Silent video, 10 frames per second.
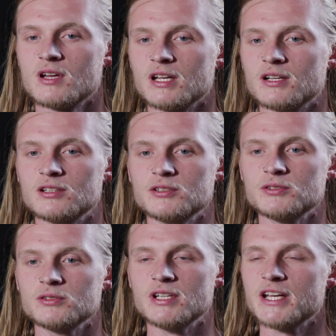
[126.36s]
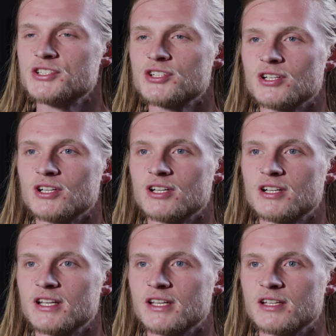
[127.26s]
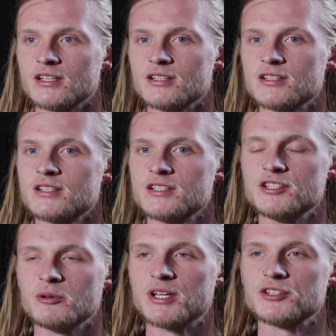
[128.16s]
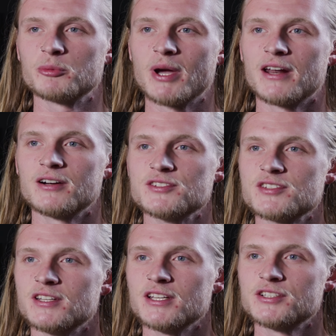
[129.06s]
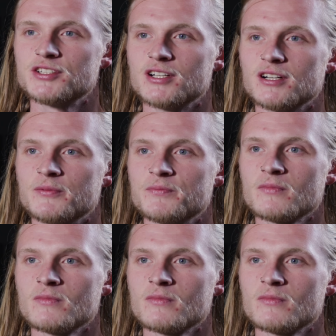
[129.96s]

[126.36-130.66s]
include nature and geometric patterns in nature,